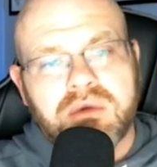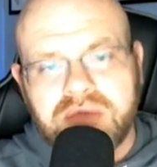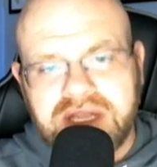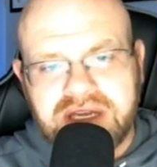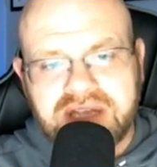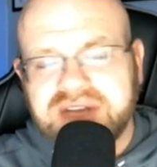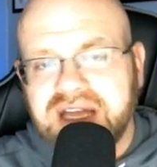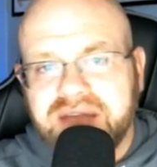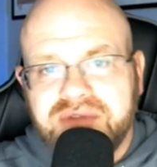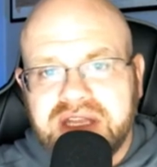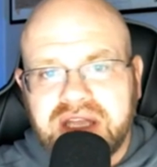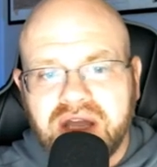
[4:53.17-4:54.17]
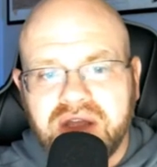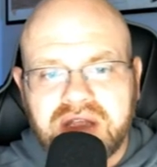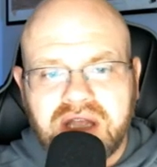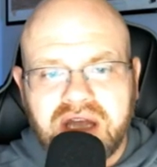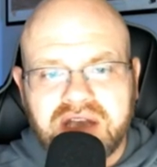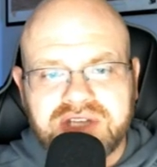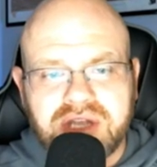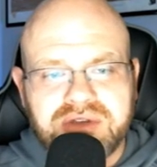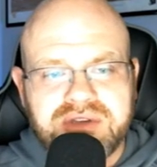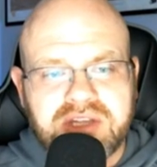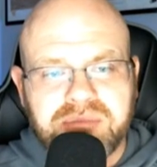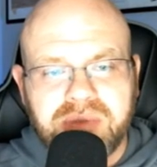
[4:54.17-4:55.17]
he doesn't have any college
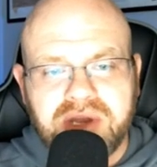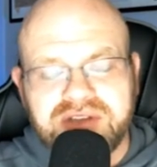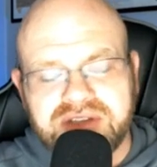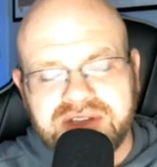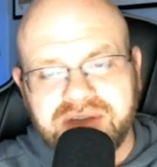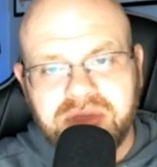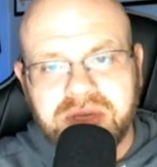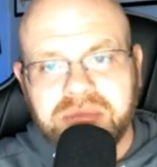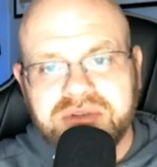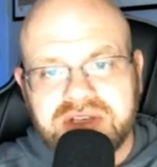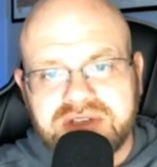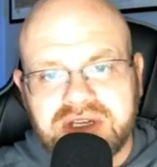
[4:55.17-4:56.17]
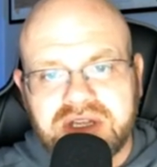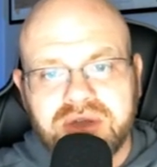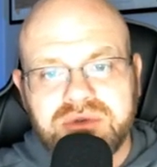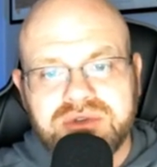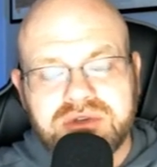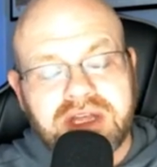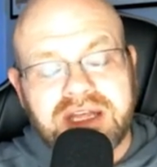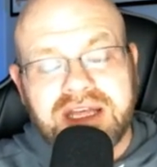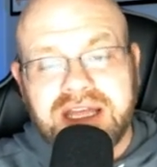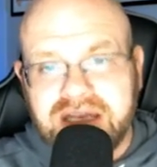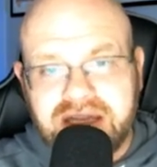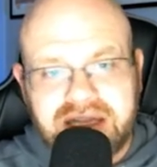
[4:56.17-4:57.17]
coaching experience. He's never been a position coach.
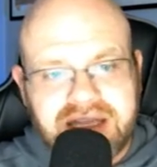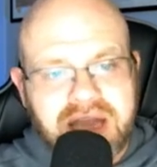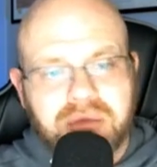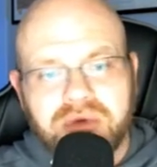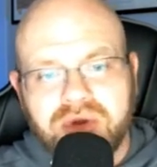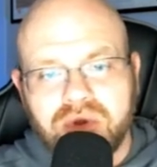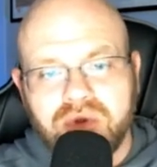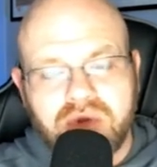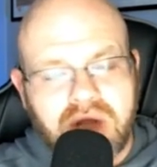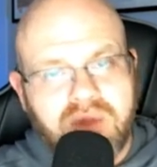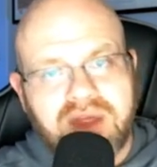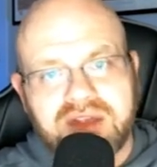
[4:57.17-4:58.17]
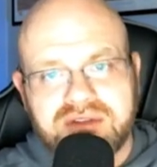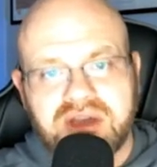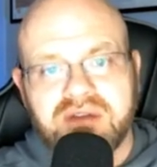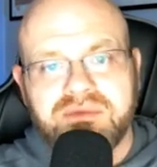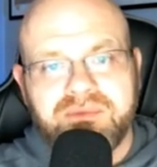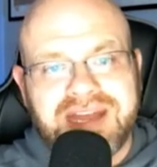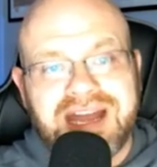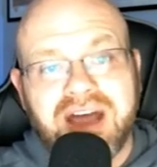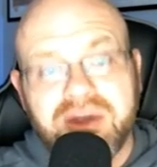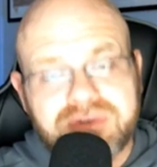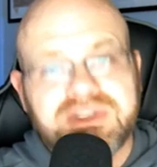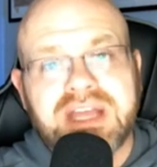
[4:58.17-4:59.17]
He can't recruit, all that stuff. And I
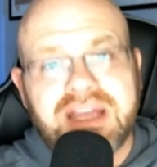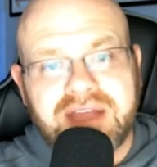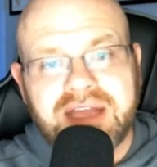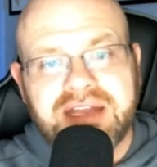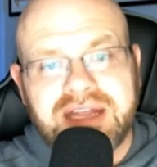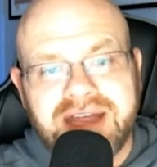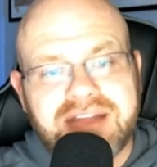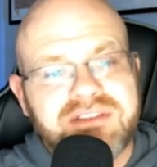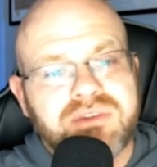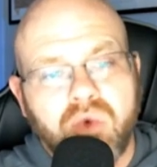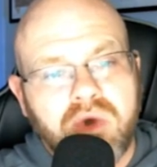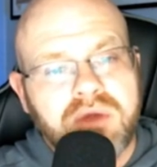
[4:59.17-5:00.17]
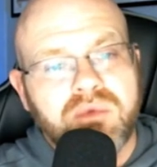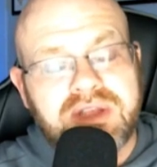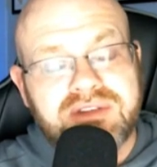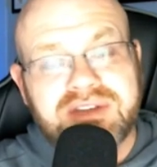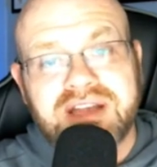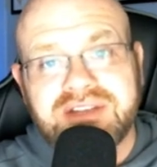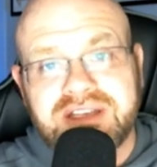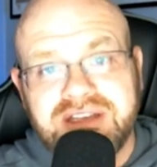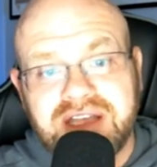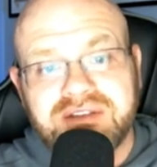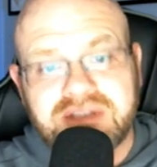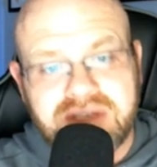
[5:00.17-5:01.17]
understand that. And that's the one reason I said
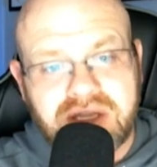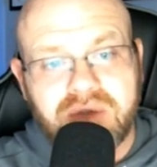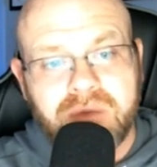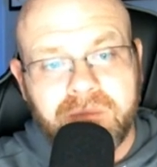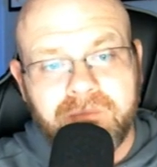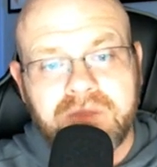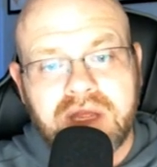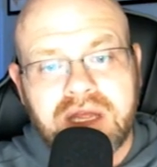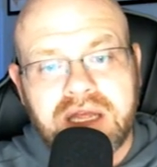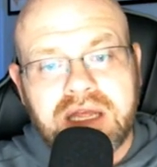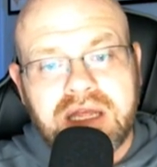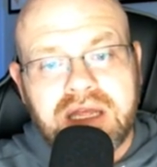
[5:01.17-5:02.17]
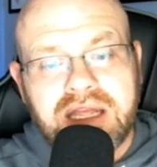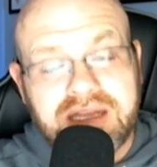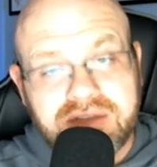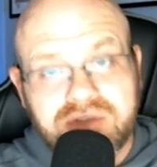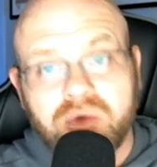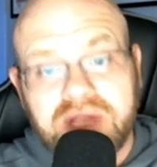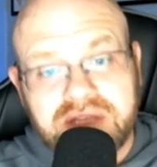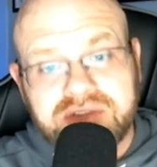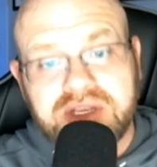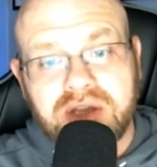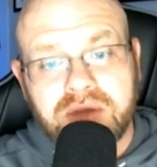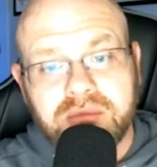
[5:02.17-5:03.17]
yes and no. It is a risk
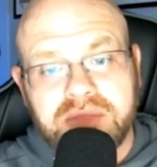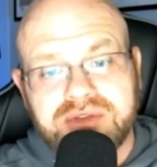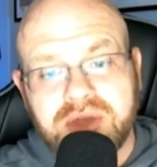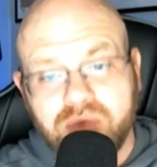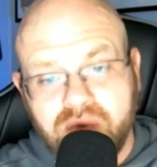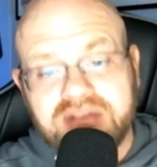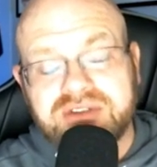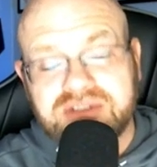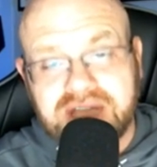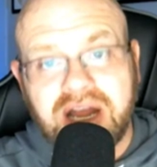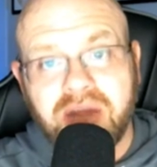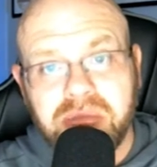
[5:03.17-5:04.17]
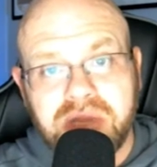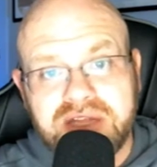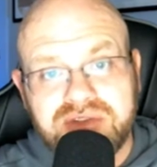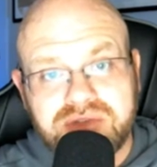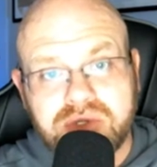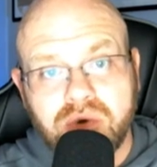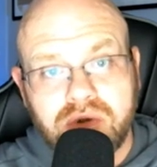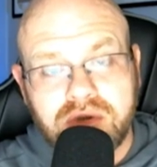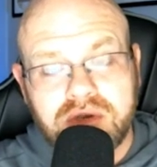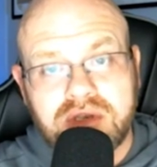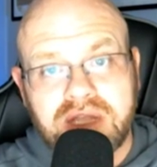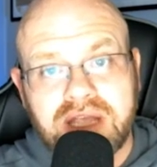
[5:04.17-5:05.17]
here. It's a risk to Blaine Stewart
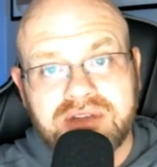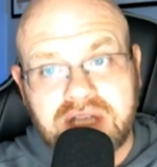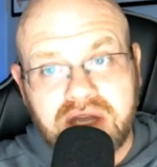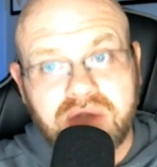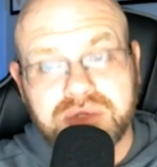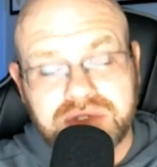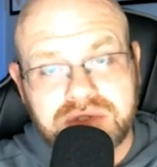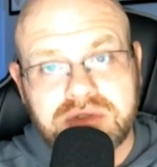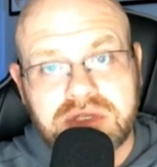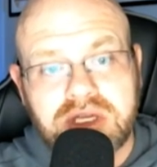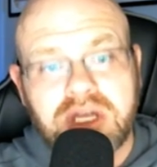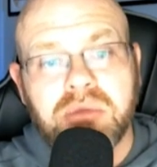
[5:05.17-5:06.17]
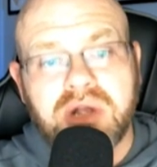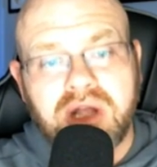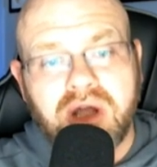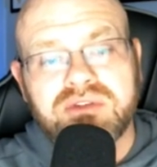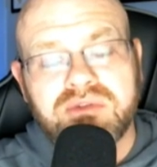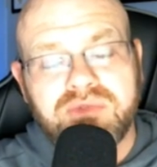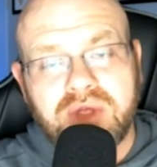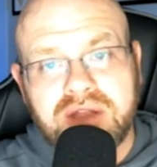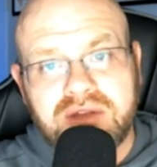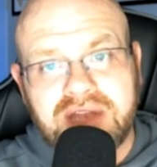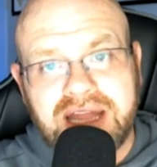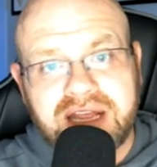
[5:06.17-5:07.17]
as a coach because of the
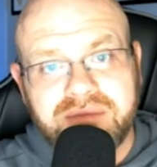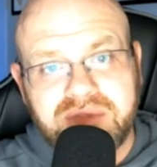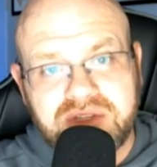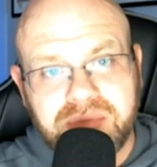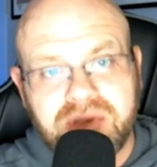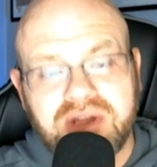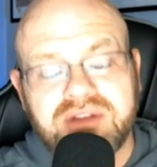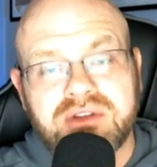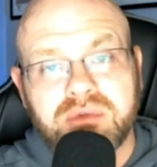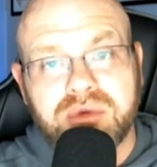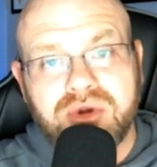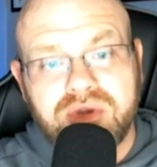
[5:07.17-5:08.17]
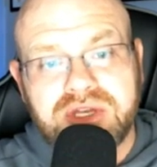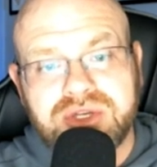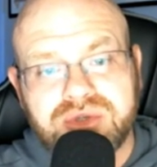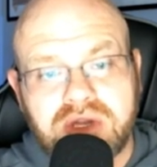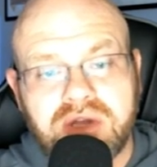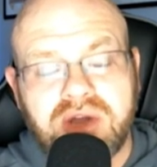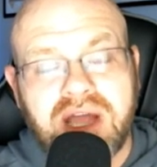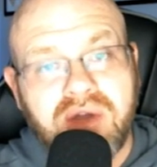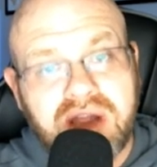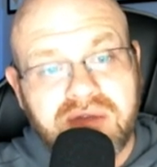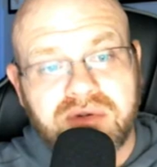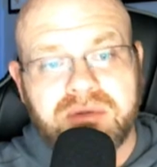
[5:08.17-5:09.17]
lack of experience on the recruiting trail.
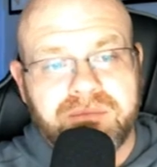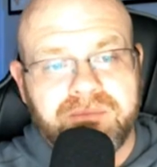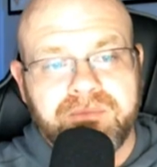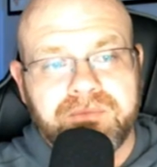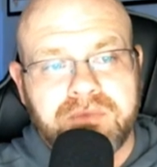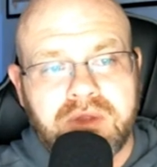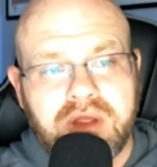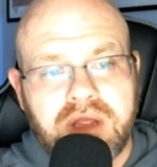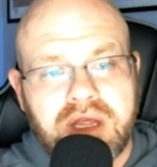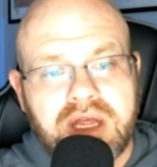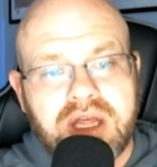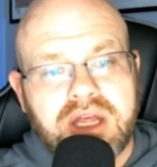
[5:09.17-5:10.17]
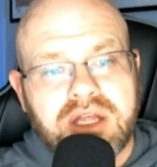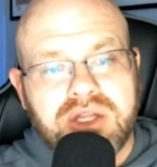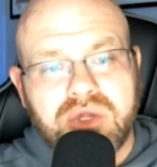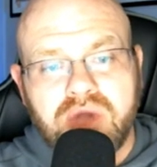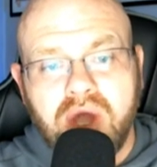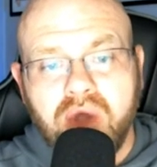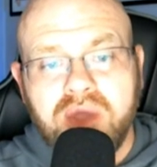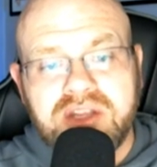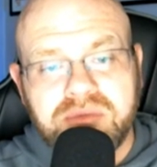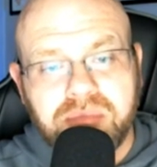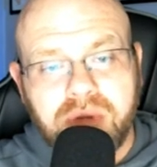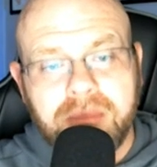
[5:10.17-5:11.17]
However, you know
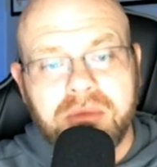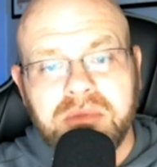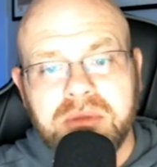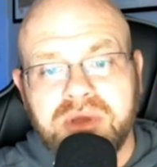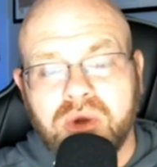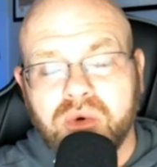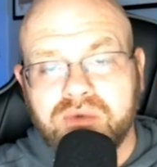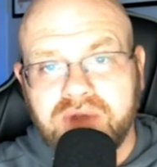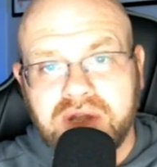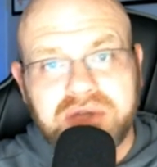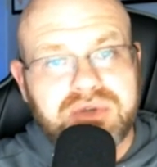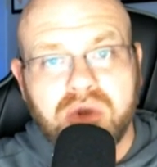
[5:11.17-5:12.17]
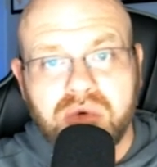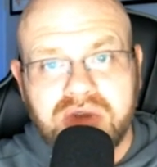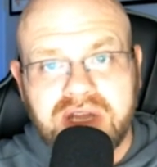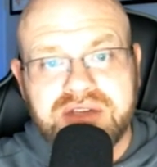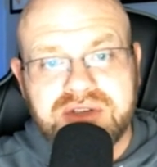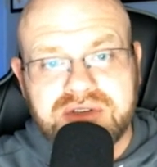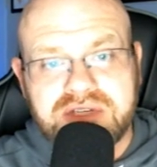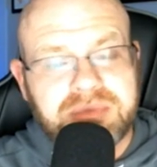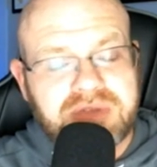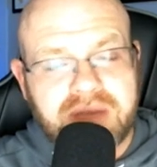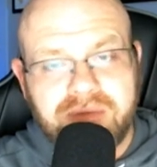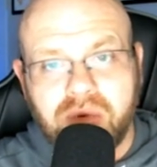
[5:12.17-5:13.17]
he's probably built very strong
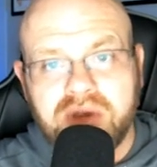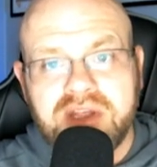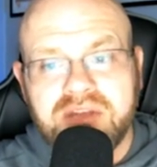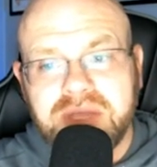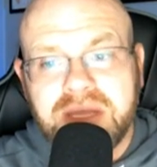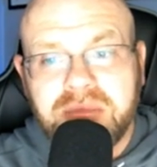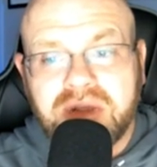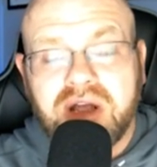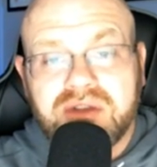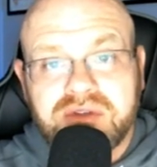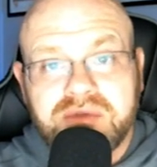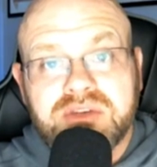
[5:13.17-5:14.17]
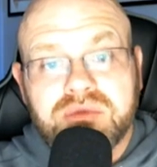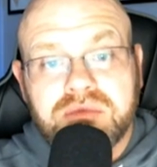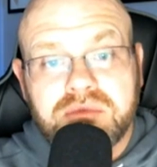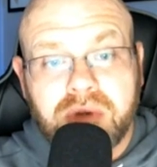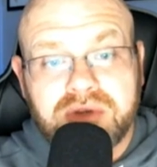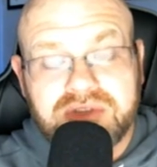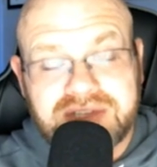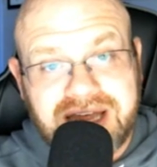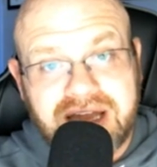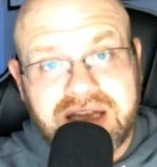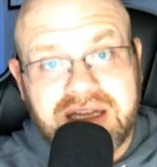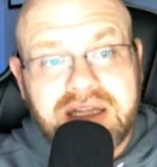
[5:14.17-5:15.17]
relationships everywhere he's been because of his
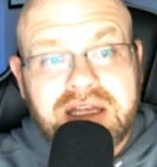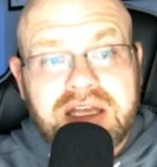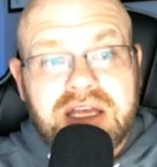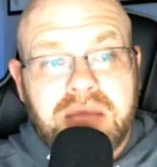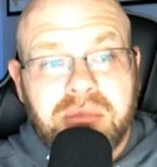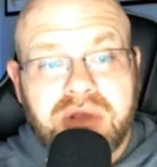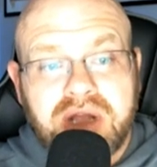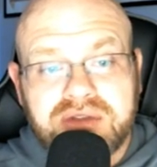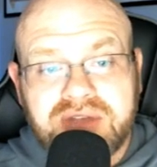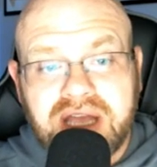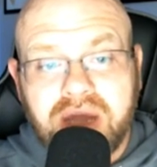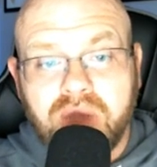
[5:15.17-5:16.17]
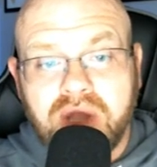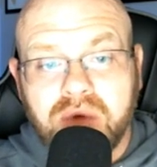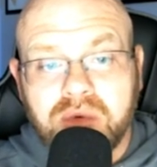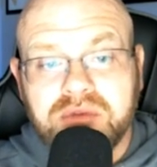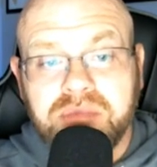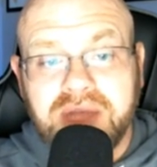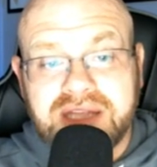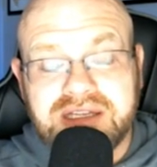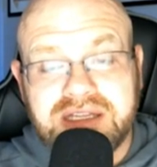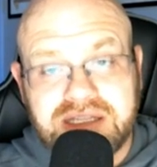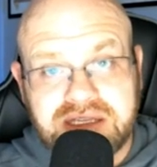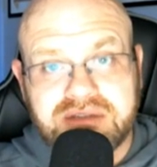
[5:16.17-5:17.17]
personality and because of how well-respected
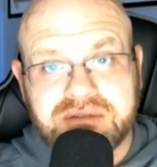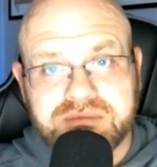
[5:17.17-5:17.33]
he is.